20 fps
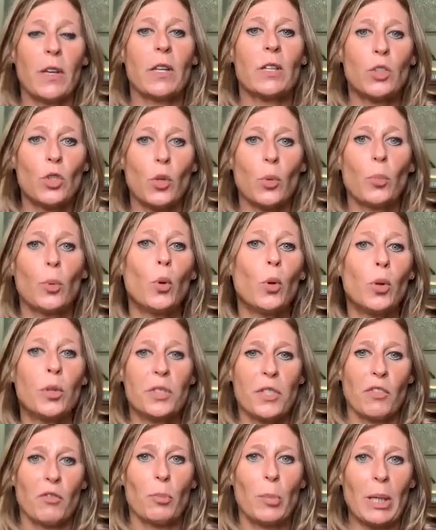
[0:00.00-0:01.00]
into
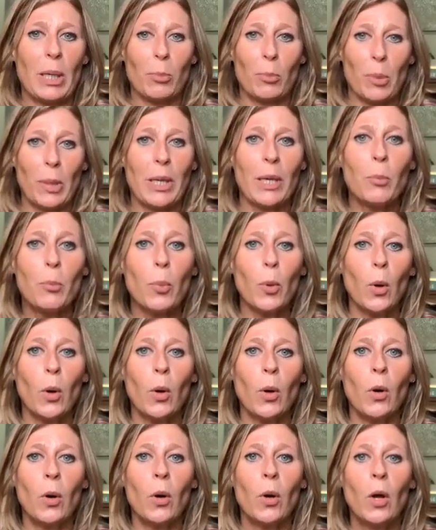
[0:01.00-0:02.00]
pools of big
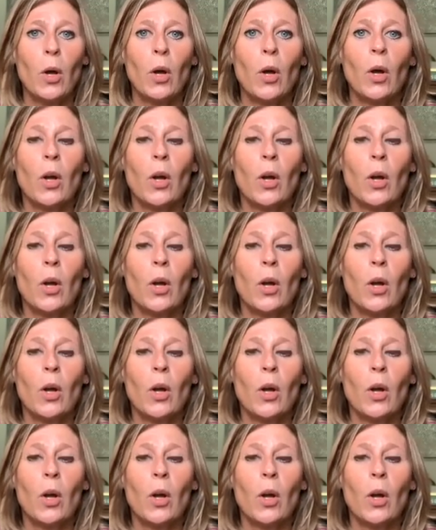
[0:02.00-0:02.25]
people,